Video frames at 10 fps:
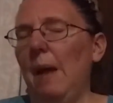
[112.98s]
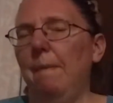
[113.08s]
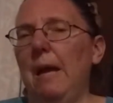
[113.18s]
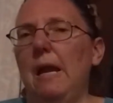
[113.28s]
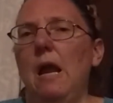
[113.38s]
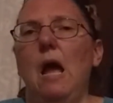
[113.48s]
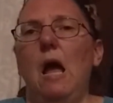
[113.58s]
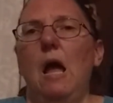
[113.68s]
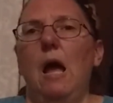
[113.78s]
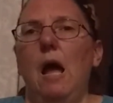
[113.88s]
but
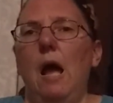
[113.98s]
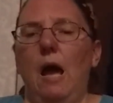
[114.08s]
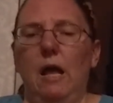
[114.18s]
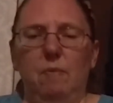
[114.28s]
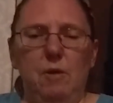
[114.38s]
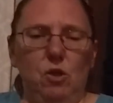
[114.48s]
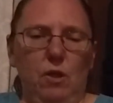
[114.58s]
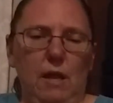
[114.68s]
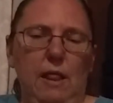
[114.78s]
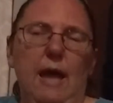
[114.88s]
as much
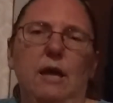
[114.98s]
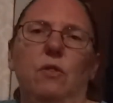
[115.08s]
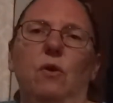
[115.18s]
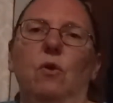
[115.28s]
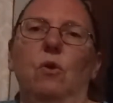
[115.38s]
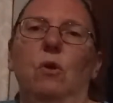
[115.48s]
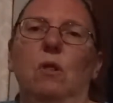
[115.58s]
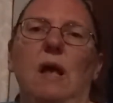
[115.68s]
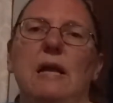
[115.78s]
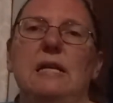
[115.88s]
as I like the
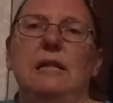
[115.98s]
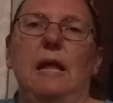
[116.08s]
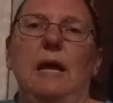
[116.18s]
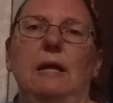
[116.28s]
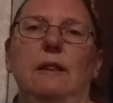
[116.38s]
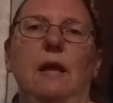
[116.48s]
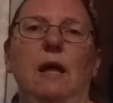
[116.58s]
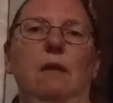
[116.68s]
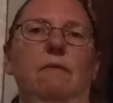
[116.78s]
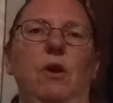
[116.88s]
girls, I didn't like the
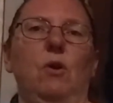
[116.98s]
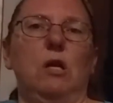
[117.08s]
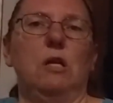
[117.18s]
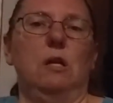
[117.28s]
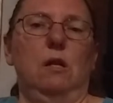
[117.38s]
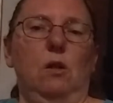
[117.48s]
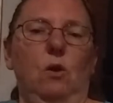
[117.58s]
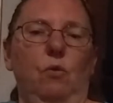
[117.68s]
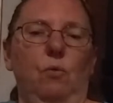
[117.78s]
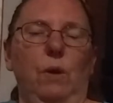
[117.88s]
elevator. It didn't
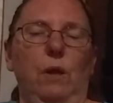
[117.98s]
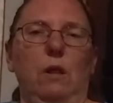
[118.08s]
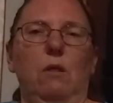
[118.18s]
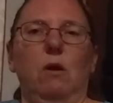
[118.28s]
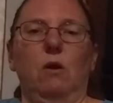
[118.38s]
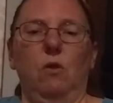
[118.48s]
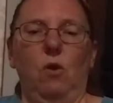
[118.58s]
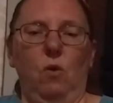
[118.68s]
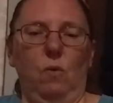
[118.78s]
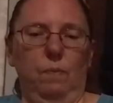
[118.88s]
look realistic,
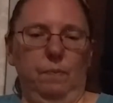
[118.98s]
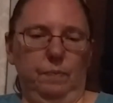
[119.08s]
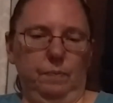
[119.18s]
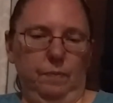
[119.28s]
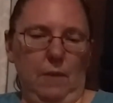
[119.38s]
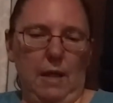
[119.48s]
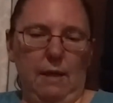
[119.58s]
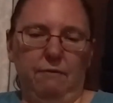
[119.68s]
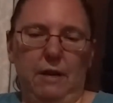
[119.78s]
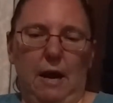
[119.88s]
so I
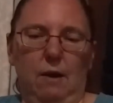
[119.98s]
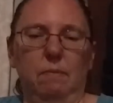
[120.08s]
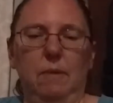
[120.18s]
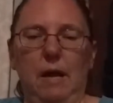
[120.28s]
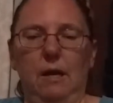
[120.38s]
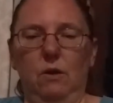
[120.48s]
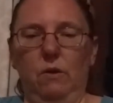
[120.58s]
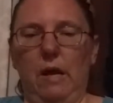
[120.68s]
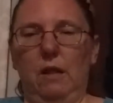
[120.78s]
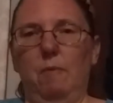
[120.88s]
left it out. And I can do
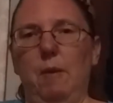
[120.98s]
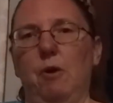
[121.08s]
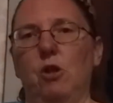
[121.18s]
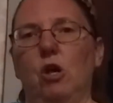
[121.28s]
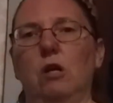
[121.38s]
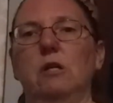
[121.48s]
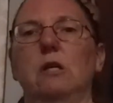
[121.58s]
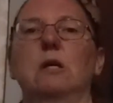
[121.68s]
that. It's my project.